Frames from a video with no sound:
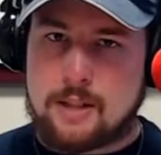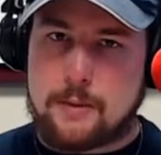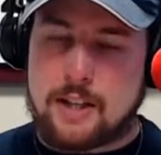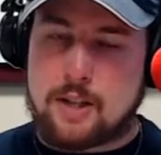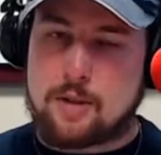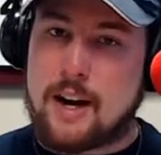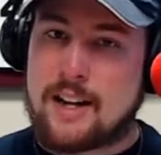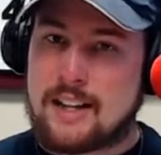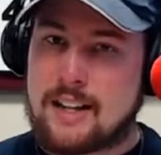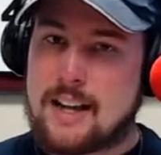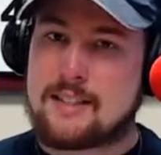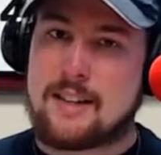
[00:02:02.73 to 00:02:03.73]
but they try to
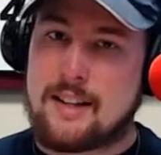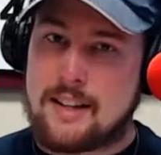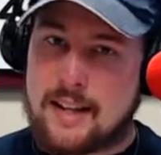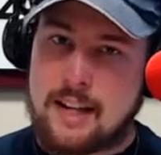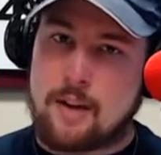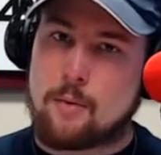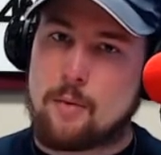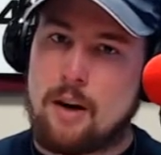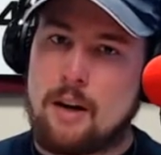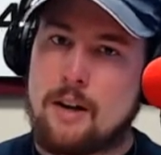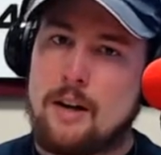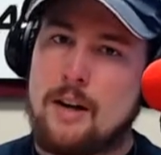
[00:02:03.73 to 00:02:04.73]
guess it and they get it
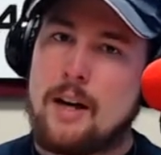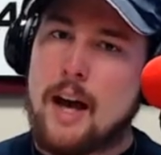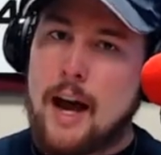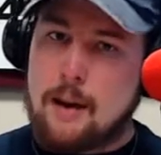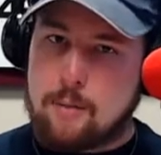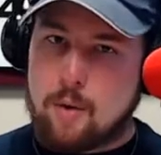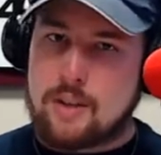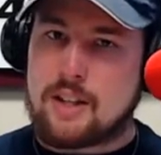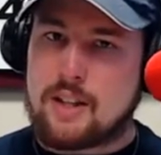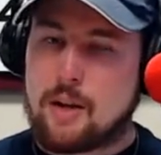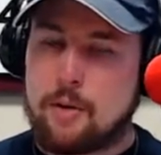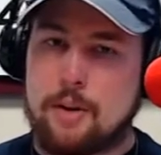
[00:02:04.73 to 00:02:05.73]
wrong, I'm going to
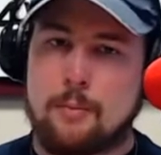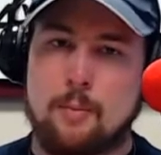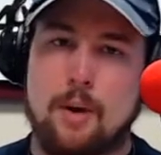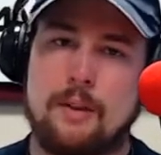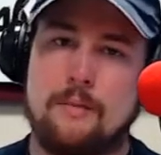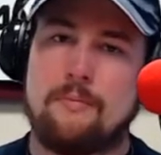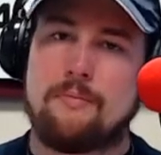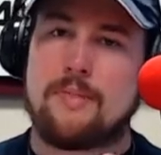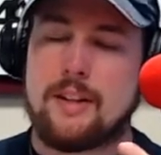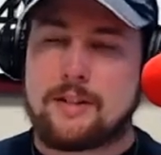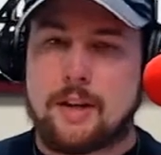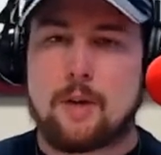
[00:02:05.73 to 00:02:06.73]
kill them. Well,
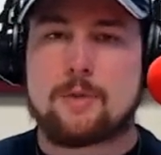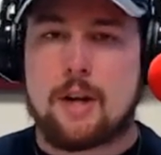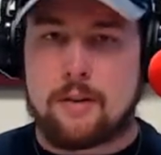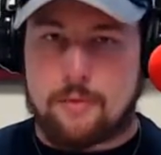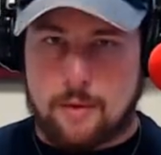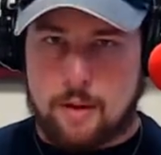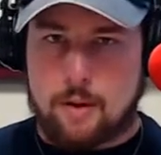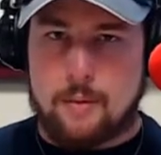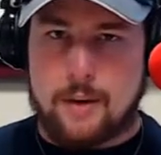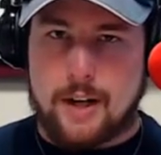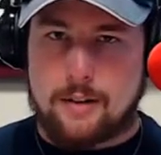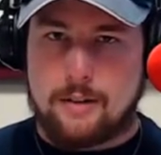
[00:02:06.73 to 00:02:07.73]
this goes on for a little
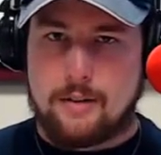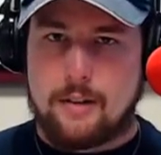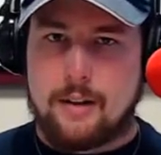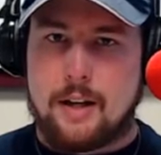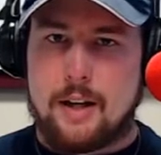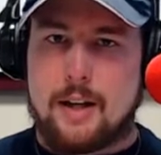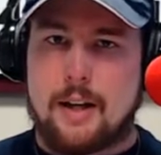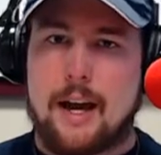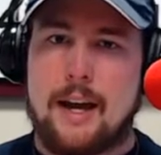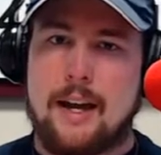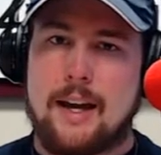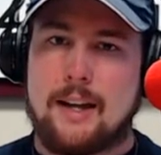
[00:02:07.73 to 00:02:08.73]
while.
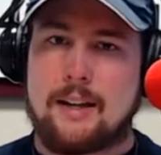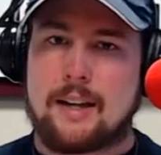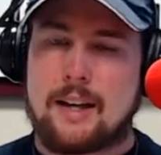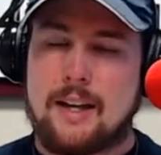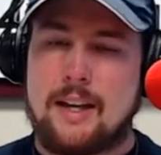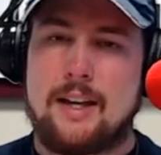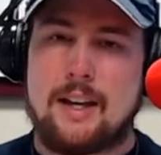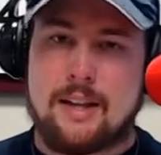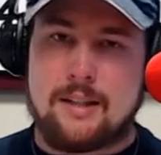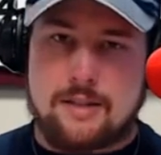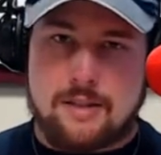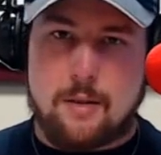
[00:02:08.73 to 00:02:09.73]
And the king
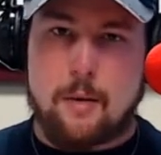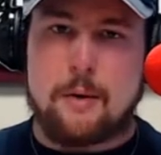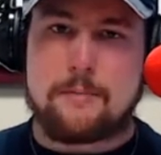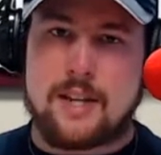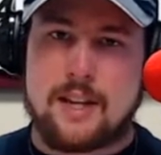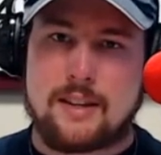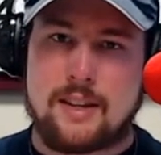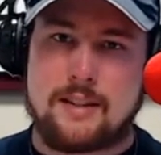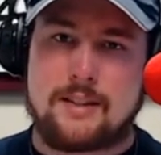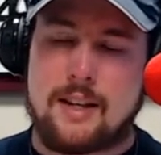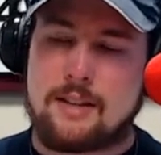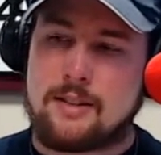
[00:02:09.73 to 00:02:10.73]
is so upset that he
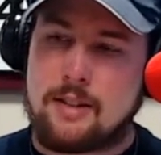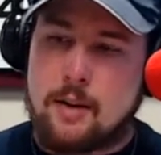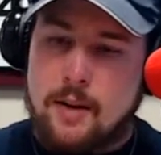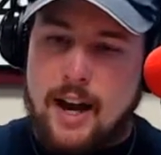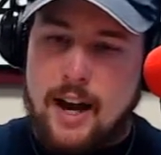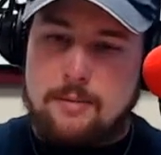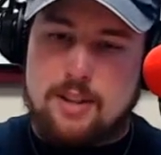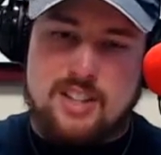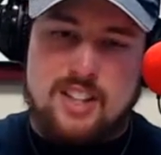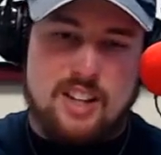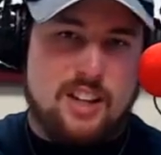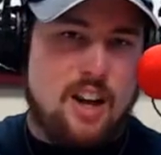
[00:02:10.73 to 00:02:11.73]
says, you know what? I'm just
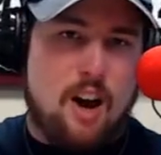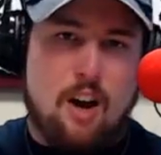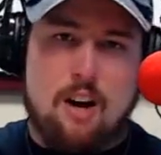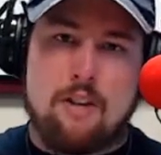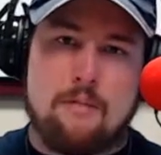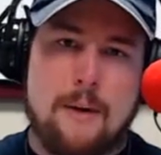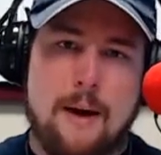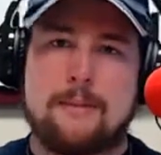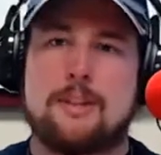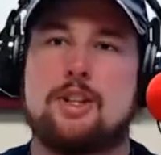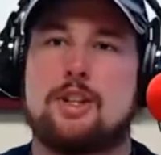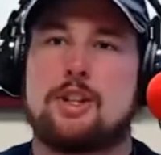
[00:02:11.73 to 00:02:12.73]
killing all of my
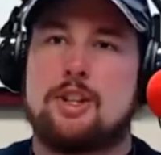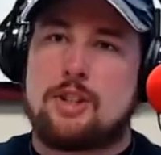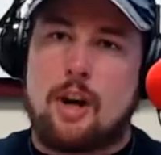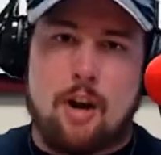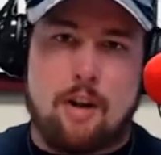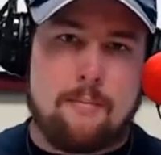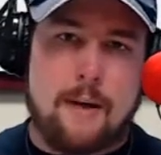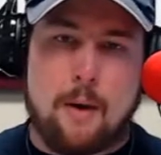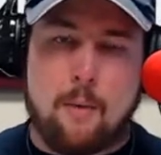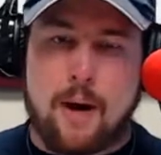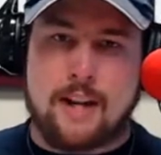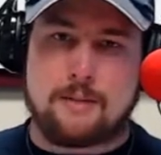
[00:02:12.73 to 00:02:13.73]
magicians, all of my
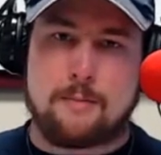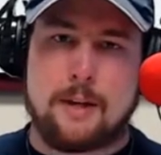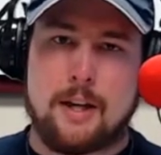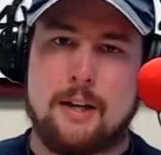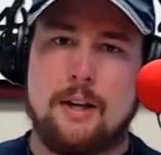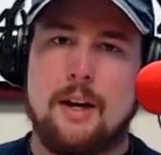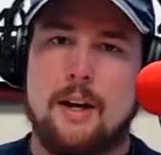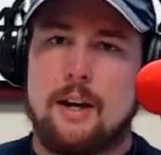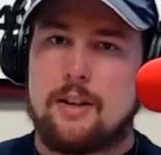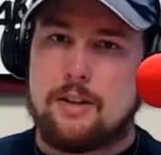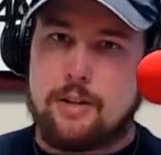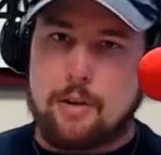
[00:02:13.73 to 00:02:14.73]
wise men.
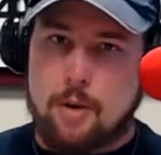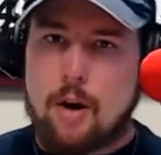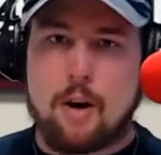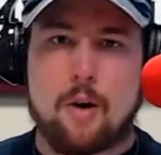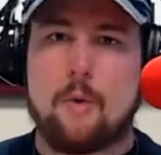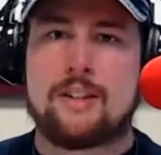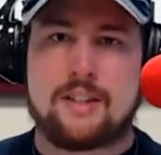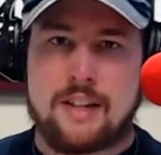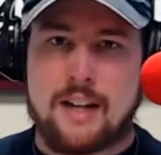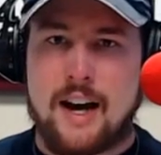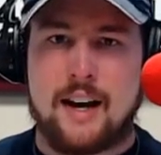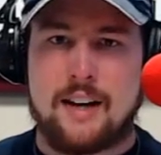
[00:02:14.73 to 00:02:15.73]
You're all going to
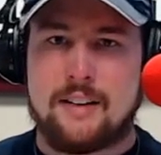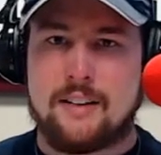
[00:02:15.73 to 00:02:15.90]
die.